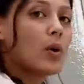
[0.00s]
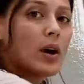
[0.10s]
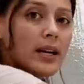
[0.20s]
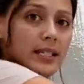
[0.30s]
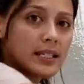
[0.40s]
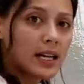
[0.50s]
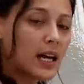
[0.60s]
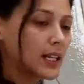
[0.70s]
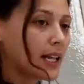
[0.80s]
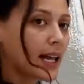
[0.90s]
want
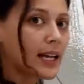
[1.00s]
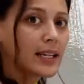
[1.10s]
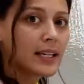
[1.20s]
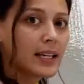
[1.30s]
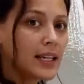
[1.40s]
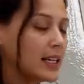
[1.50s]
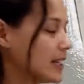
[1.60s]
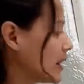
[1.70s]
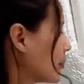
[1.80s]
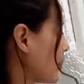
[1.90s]
a light
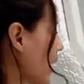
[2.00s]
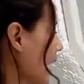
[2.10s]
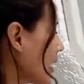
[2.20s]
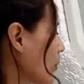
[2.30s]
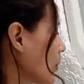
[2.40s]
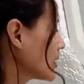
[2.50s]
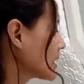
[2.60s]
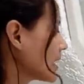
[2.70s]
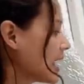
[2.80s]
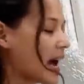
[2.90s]
in the back where it's
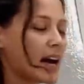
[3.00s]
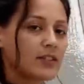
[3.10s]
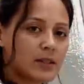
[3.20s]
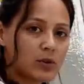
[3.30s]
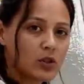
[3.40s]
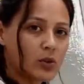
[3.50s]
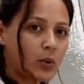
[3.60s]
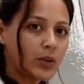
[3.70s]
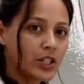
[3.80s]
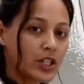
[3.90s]
gonna have some
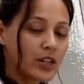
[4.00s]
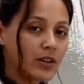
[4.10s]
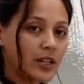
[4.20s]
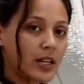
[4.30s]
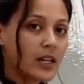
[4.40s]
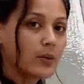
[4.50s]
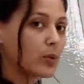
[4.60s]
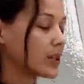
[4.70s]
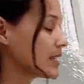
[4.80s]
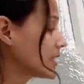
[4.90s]
storage area.
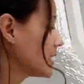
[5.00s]
We're gonna